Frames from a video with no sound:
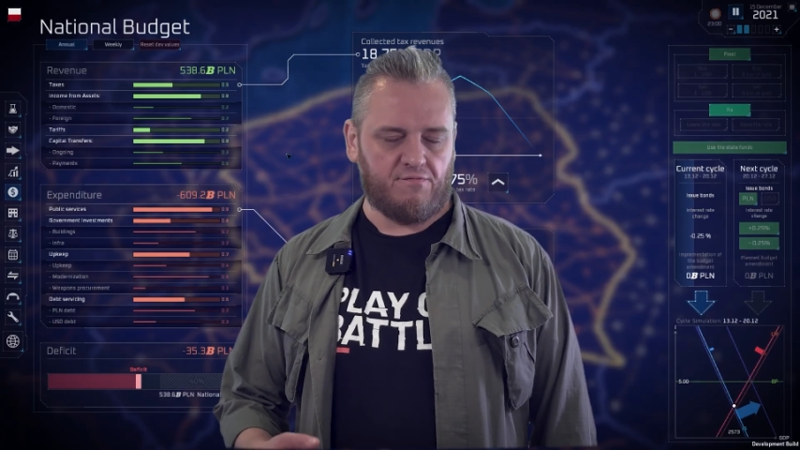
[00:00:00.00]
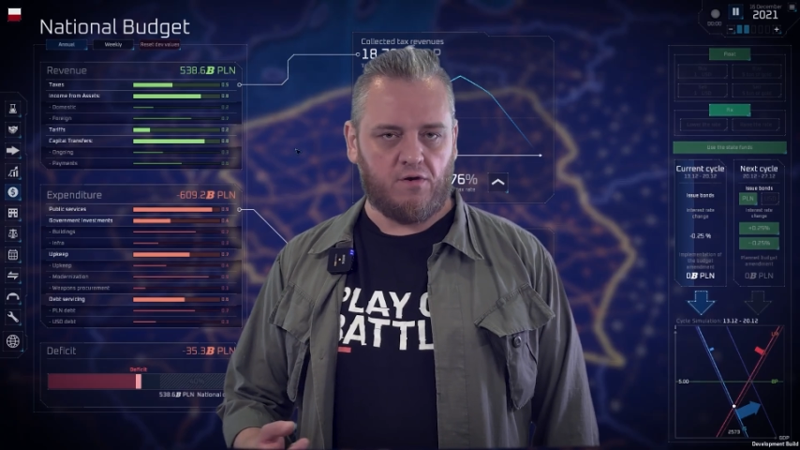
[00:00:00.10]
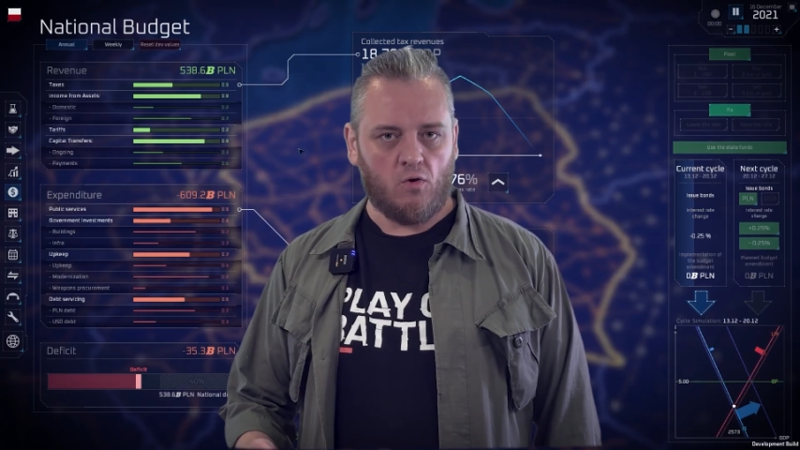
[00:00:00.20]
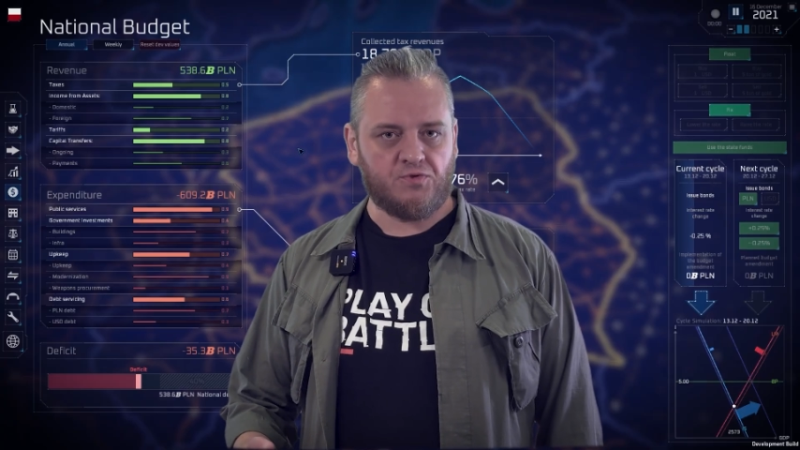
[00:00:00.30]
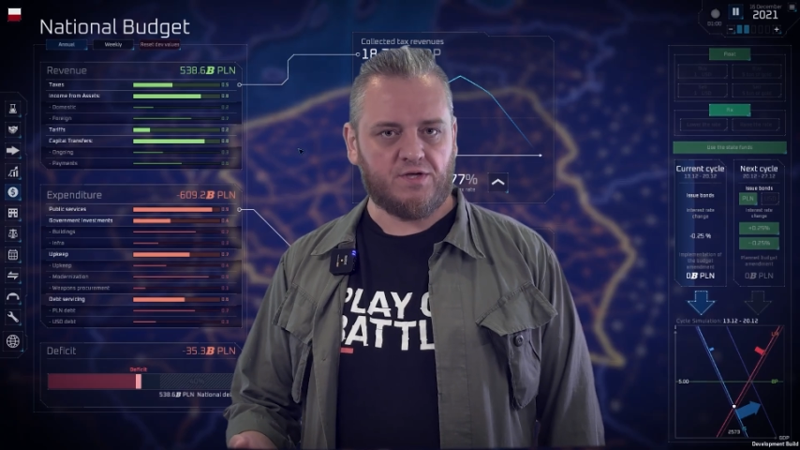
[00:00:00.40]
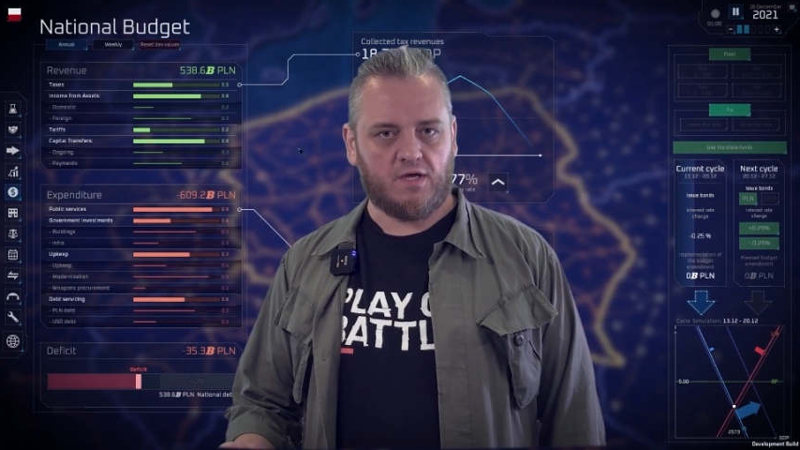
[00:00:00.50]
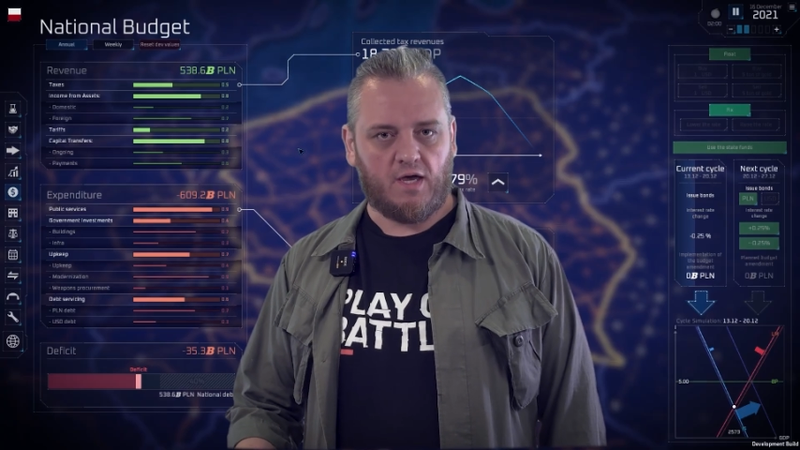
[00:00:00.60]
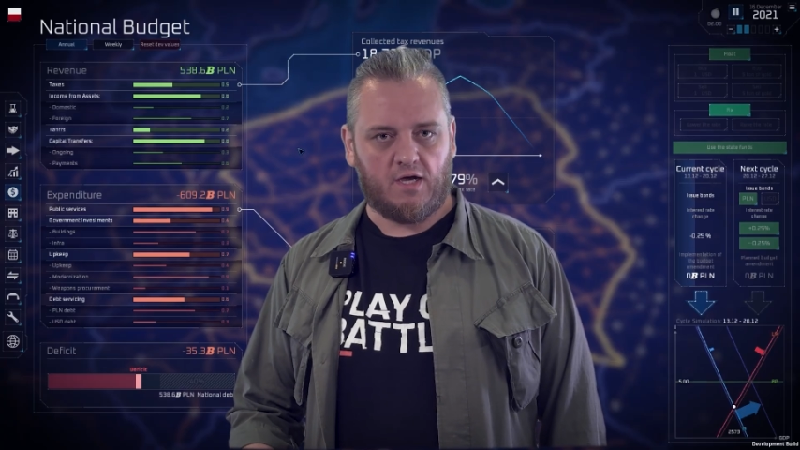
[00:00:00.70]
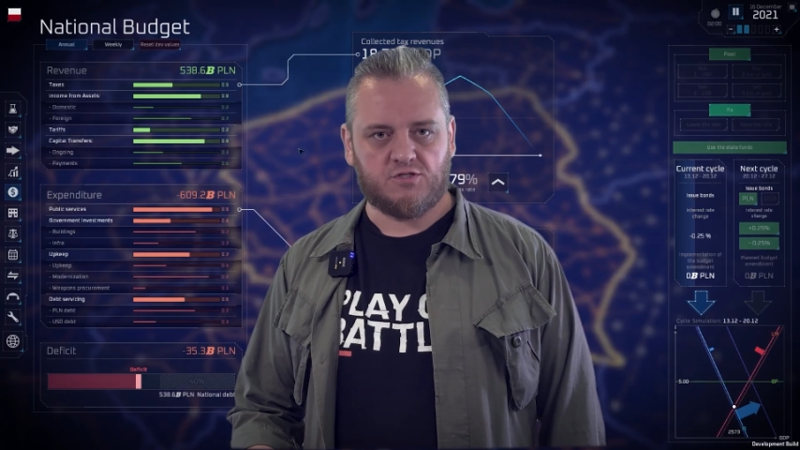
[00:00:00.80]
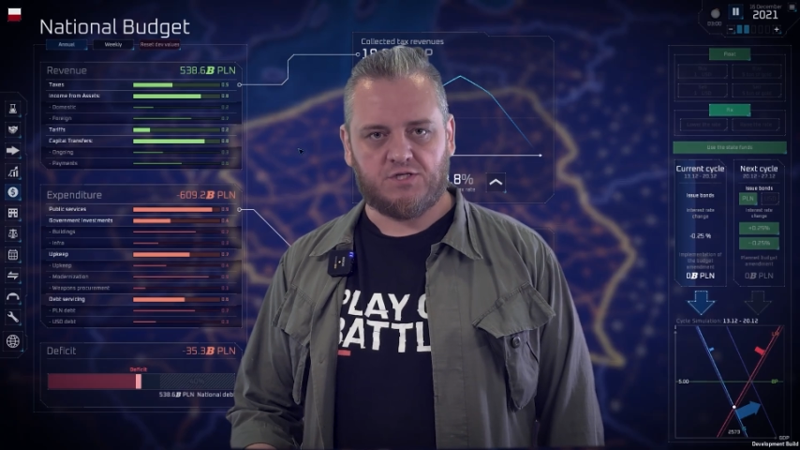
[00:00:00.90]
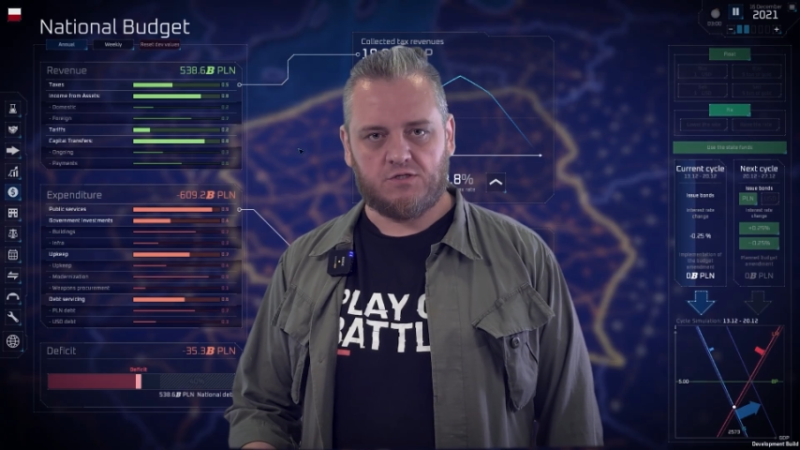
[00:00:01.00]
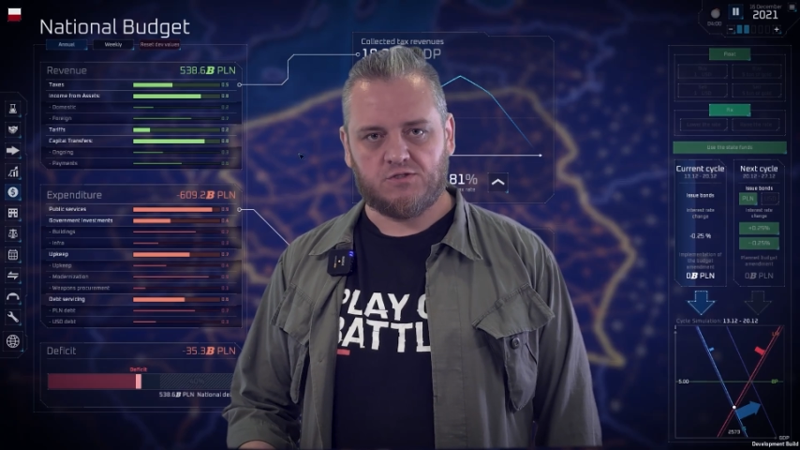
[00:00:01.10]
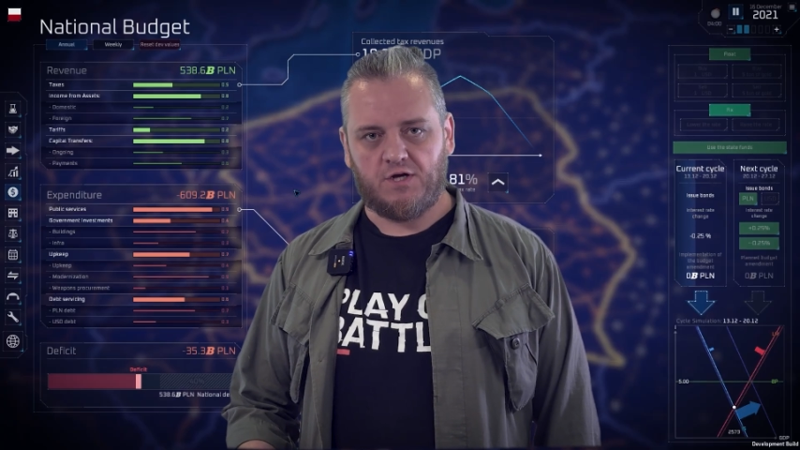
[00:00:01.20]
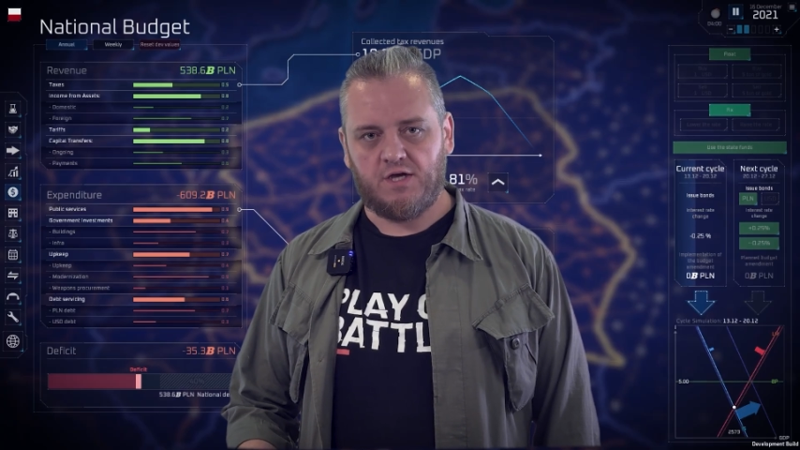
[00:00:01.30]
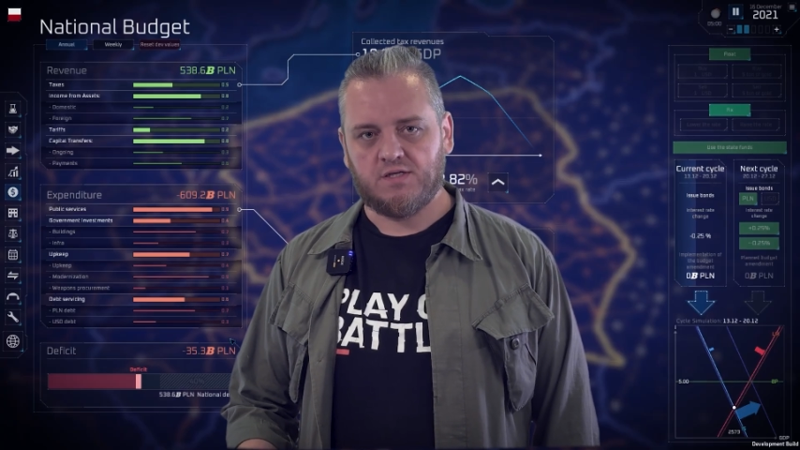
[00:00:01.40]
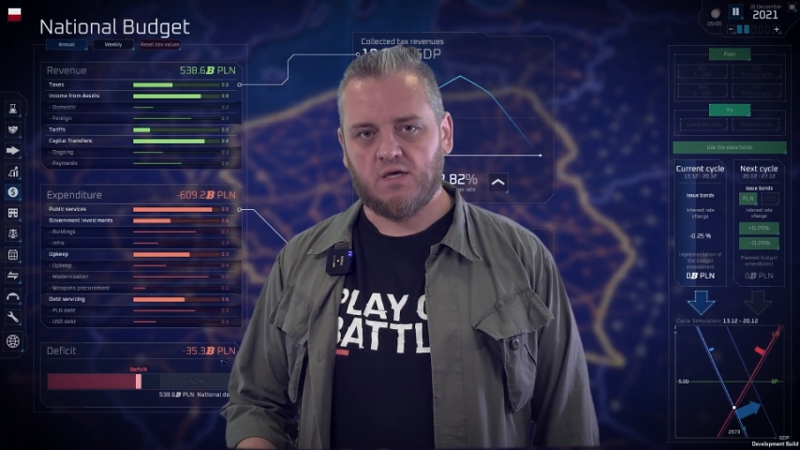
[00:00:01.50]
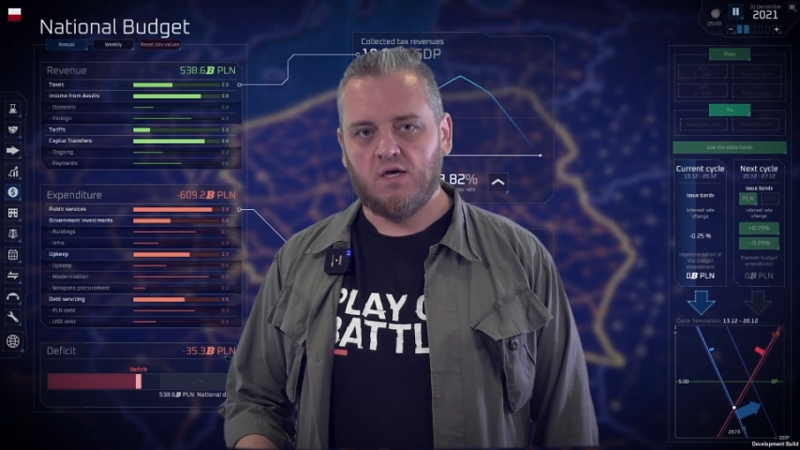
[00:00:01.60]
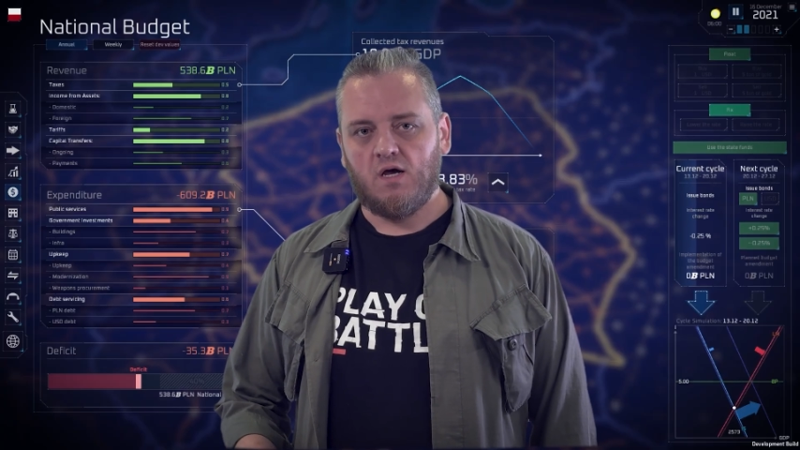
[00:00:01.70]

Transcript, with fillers: floating exchange rate,